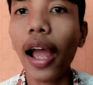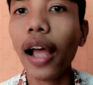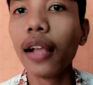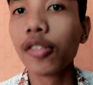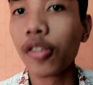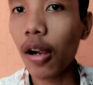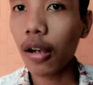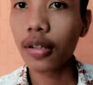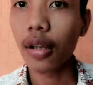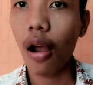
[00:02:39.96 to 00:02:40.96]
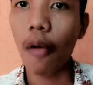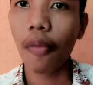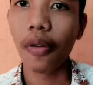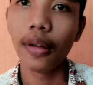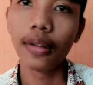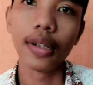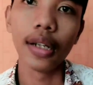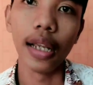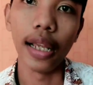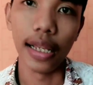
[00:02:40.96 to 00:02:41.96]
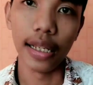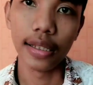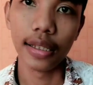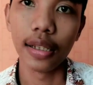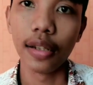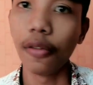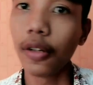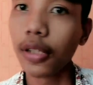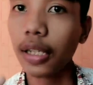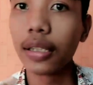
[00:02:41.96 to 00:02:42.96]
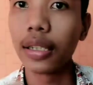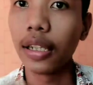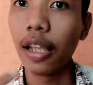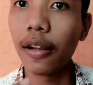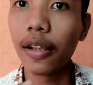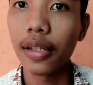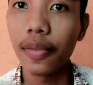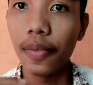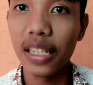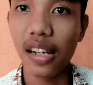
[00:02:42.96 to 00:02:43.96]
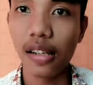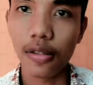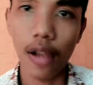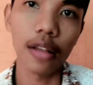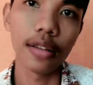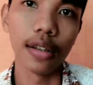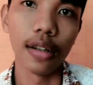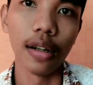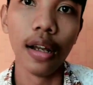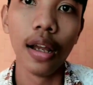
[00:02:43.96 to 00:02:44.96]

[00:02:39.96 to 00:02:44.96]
And structure of poetry is the first is there is physical structure.